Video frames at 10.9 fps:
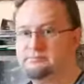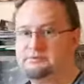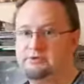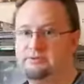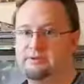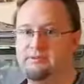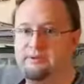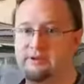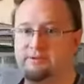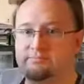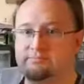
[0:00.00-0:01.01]
So there we
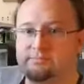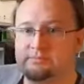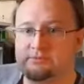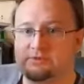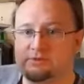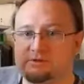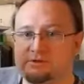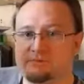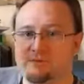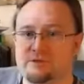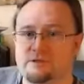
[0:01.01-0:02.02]
go. Right.
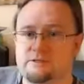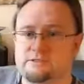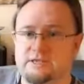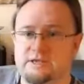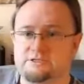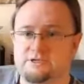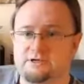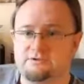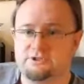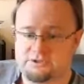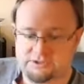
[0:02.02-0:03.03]
So yeah. So
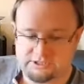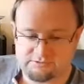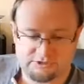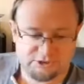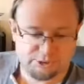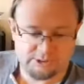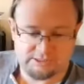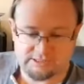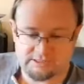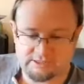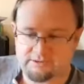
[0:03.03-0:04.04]
I've just done
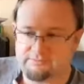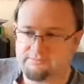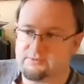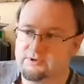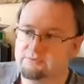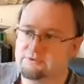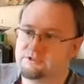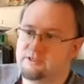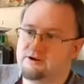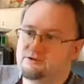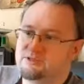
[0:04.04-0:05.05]
like just in the
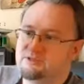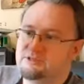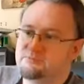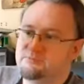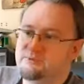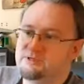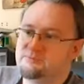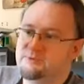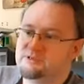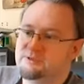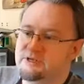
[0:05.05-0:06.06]
area. So these
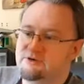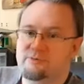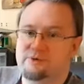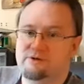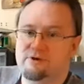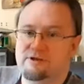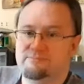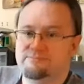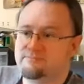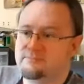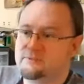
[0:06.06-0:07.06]
bits here will be green,
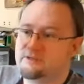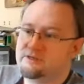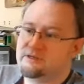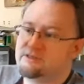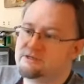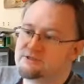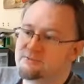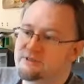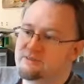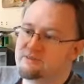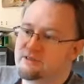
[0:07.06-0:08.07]
and this
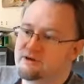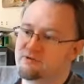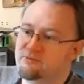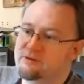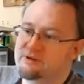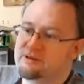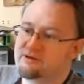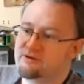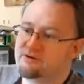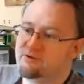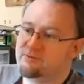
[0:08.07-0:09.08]
bit in there will be
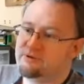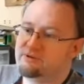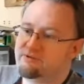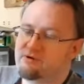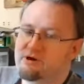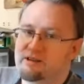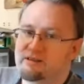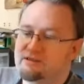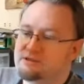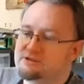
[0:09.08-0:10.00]
the grey.